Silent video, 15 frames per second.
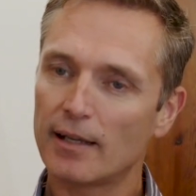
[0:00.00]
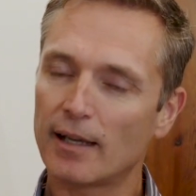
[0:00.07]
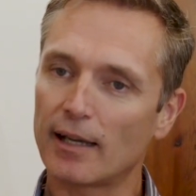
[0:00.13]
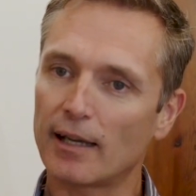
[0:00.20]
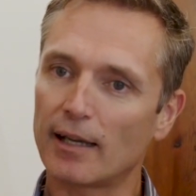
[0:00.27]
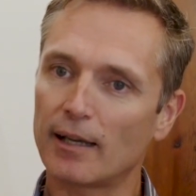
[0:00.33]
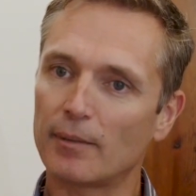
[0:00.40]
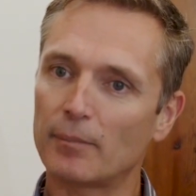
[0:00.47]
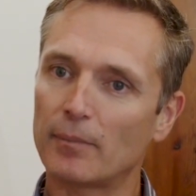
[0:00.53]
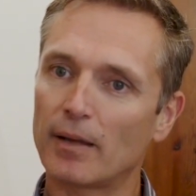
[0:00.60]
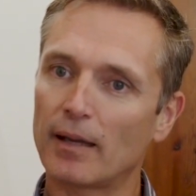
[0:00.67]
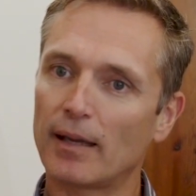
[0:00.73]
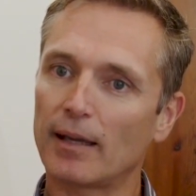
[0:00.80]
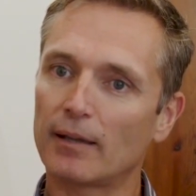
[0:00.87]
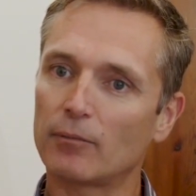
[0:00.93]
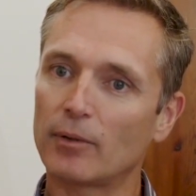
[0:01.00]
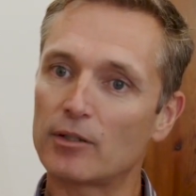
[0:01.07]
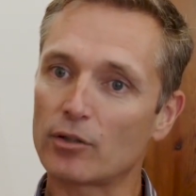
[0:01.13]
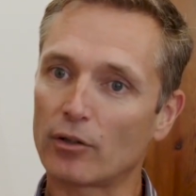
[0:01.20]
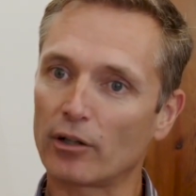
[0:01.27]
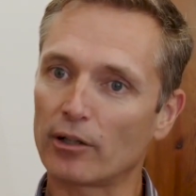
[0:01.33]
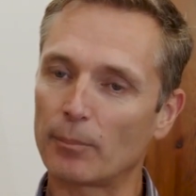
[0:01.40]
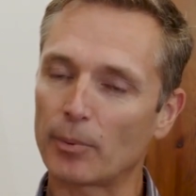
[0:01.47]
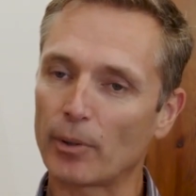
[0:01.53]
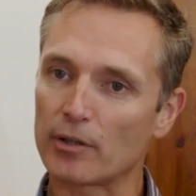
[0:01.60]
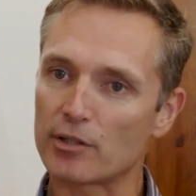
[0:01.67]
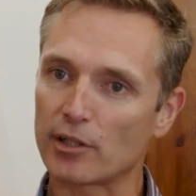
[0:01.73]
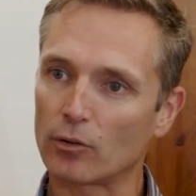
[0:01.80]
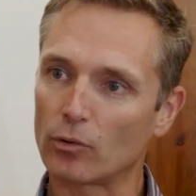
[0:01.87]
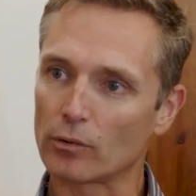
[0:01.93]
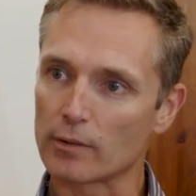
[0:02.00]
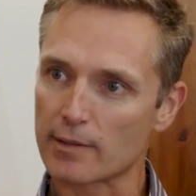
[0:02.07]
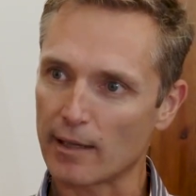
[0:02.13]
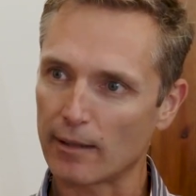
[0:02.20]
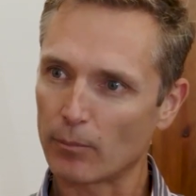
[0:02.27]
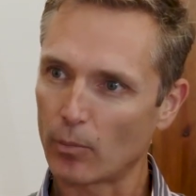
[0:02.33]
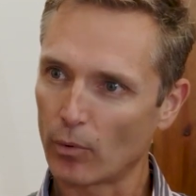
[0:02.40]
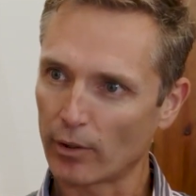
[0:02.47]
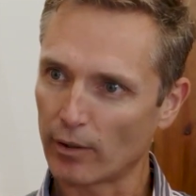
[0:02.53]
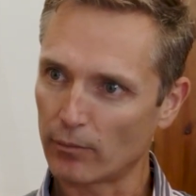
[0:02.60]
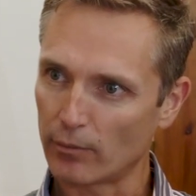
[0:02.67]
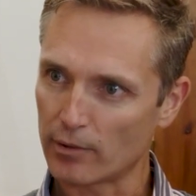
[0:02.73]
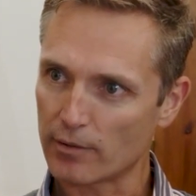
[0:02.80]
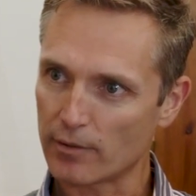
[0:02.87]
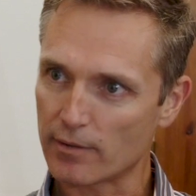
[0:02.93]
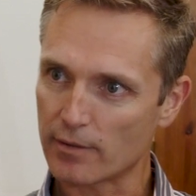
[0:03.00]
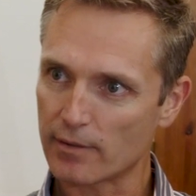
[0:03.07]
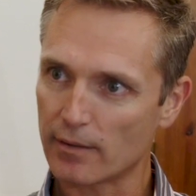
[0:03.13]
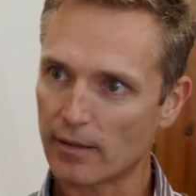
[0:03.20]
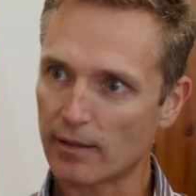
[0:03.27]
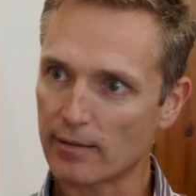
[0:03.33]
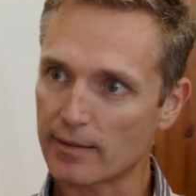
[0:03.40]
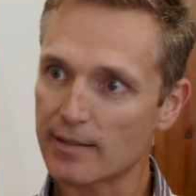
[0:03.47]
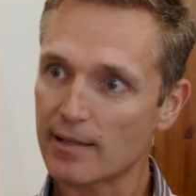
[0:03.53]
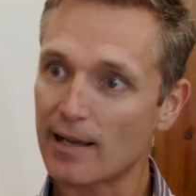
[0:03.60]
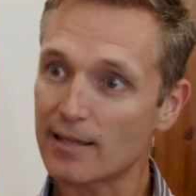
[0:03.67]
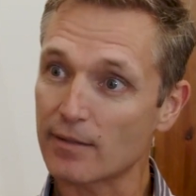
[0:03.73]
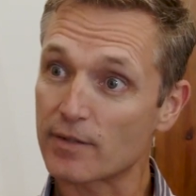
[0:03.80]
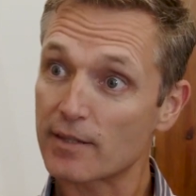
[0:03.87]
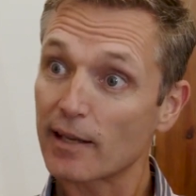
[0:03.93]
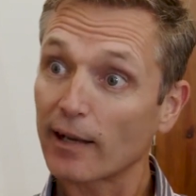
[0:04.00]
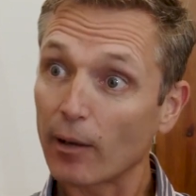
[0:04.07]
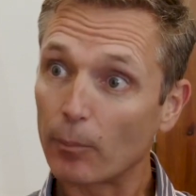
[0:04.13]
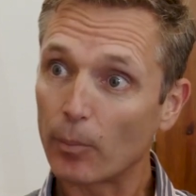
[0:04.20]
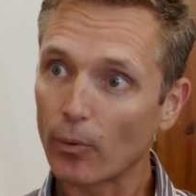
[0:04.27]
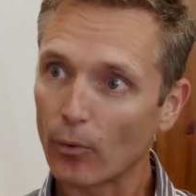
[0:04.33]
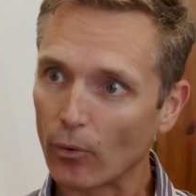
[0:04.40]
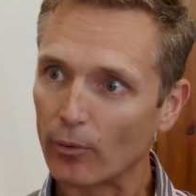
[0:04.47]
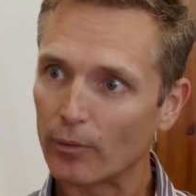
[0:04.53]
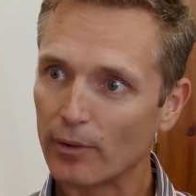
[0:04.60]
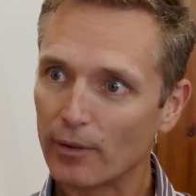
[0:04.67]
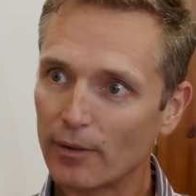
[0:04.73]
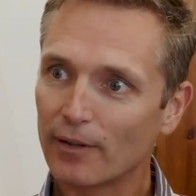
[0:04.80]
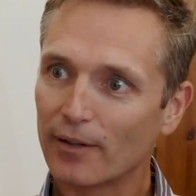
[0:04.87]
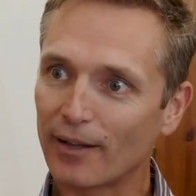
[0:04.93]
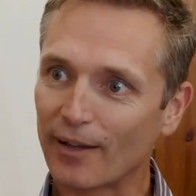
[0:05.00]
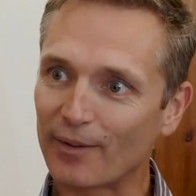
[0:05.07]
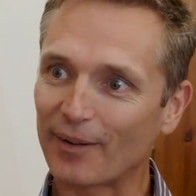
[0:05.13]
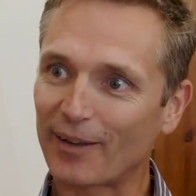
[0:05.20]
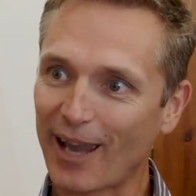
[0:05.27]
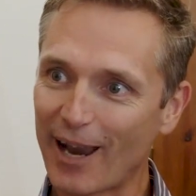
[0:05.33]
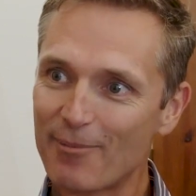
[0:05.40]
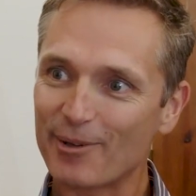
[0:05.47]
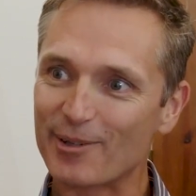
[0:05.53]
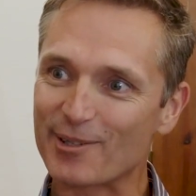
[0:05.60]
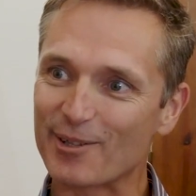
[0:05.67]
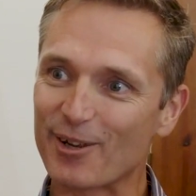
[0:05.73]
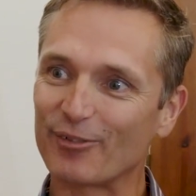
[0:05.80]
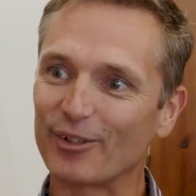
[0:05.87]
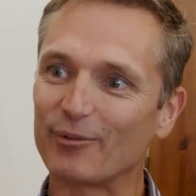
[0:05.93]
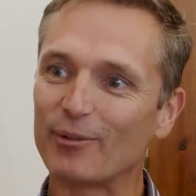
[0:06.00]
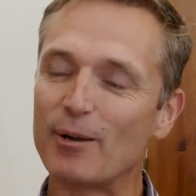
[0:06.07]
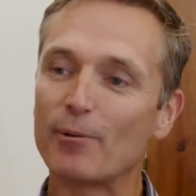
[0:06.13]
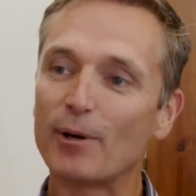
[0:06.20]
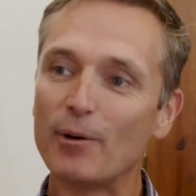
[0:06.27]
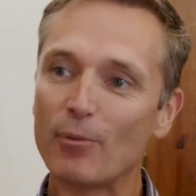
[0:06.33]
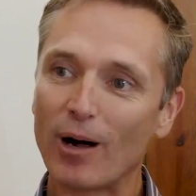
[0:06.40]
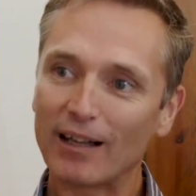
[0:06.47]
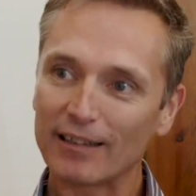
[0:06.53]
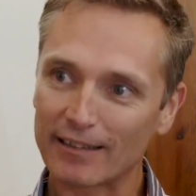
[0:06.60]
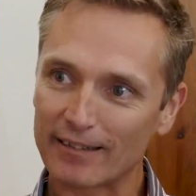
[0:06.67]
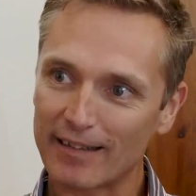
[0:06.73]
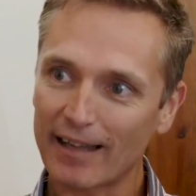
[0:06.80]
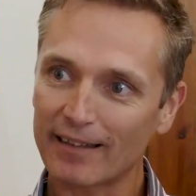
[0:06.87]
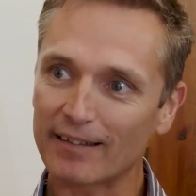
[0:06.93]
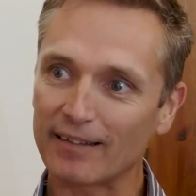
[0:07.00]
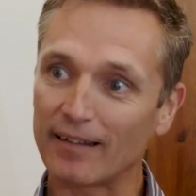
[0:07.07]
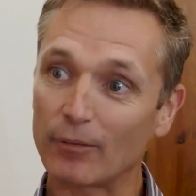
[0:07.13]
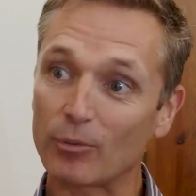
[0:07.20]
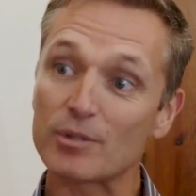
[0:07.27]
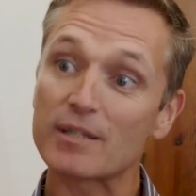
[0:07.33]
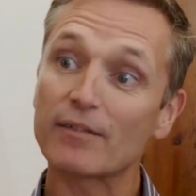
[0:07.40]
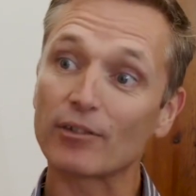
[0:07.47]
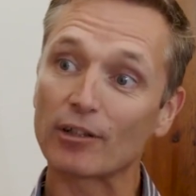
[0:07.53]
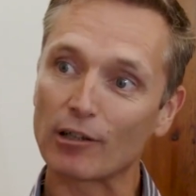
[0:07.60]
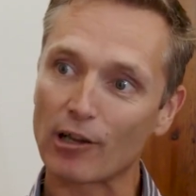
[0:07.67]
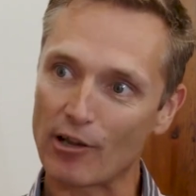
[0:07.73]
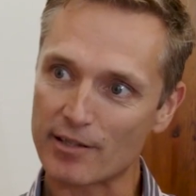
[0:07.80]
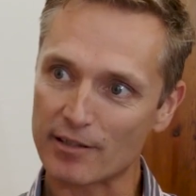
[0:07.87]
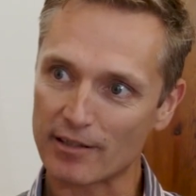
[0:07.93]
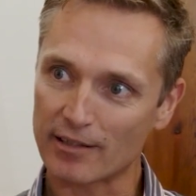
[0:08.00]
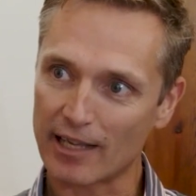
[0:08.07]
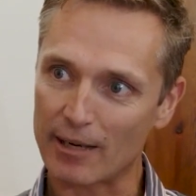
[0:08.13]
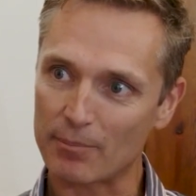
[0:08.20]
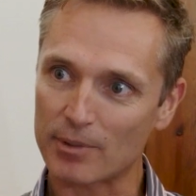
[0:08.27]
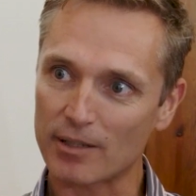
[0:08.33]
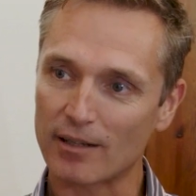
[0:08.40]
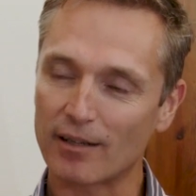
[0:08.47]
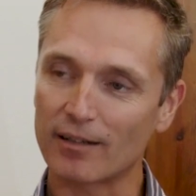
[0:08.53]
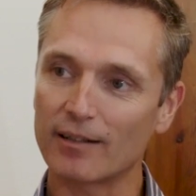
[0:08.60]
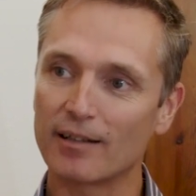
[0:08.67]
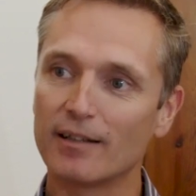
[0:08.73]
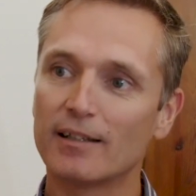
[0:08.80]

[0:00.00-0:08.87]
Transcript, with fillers: Um, and we took on a project called Sanbona, which is uh, the size of Singapore as a game reserve, and we rewilded that, and that was even closer to Cape Town.